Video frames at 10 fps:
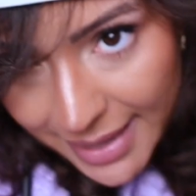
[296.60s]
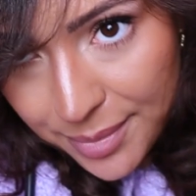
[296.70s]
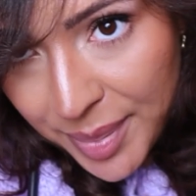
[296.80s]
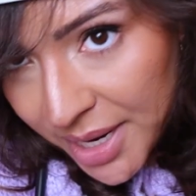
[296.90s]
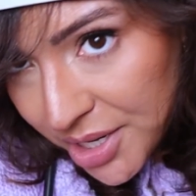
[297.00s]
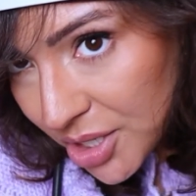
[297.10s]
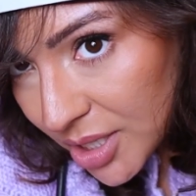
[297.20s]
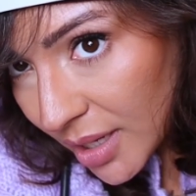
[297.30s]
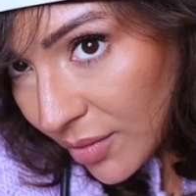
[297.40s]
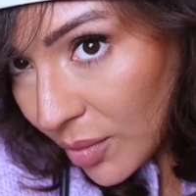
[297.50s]
and it
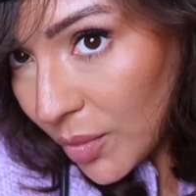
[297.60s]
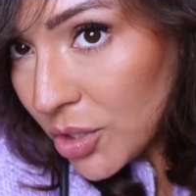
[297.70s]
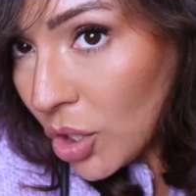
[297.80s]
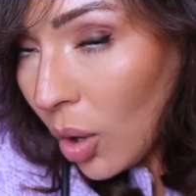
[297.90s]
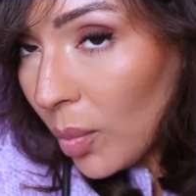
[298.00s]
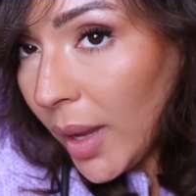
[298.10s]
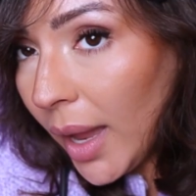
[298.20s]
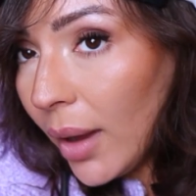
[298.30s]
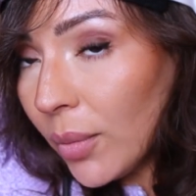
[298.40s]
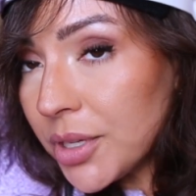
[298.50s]
pinches it from the top
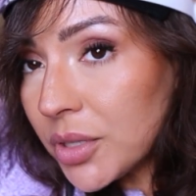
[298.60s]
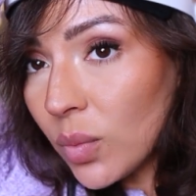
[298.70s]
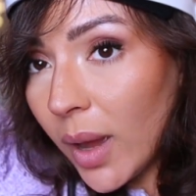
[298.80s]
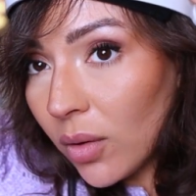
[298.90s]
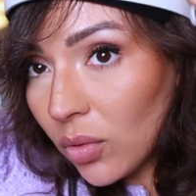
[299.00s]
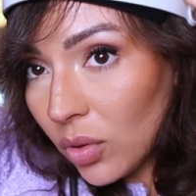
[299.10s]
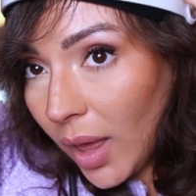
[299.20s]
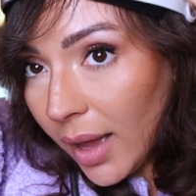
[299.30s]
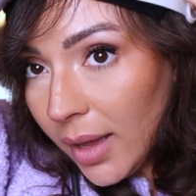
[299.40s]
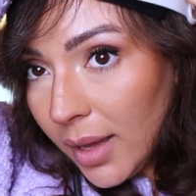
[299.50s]
here, which is where all
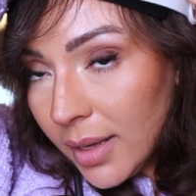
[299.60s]
that